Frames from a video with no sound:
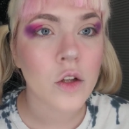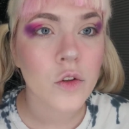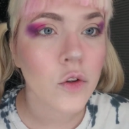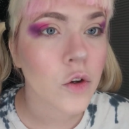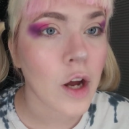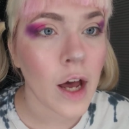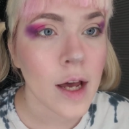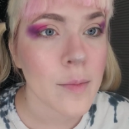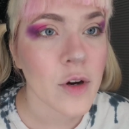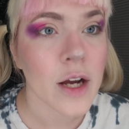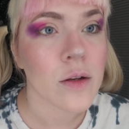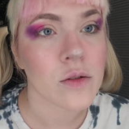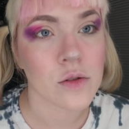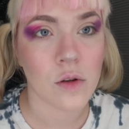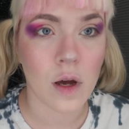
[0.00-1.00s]
your
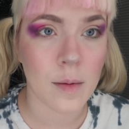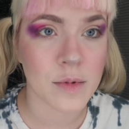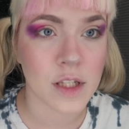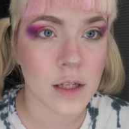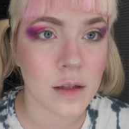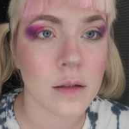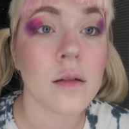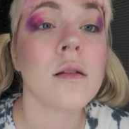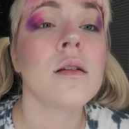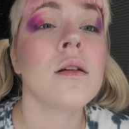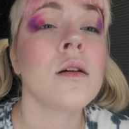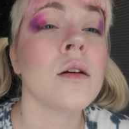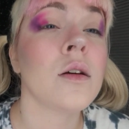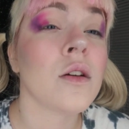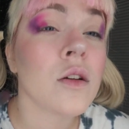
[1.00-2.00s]
eyebrow stops it.
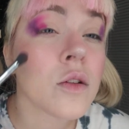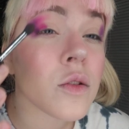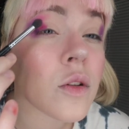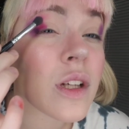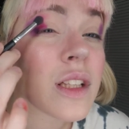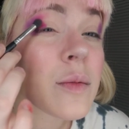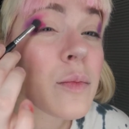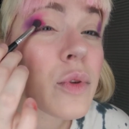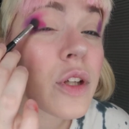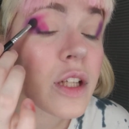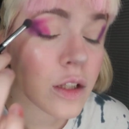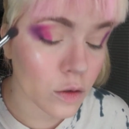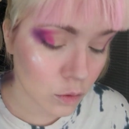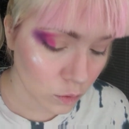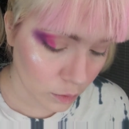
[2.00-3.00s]
So that's
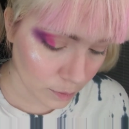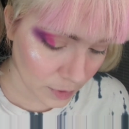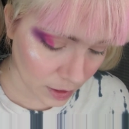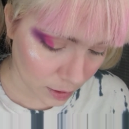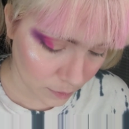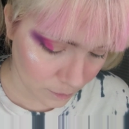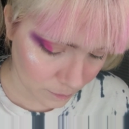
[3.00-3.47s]
pretty cool to me.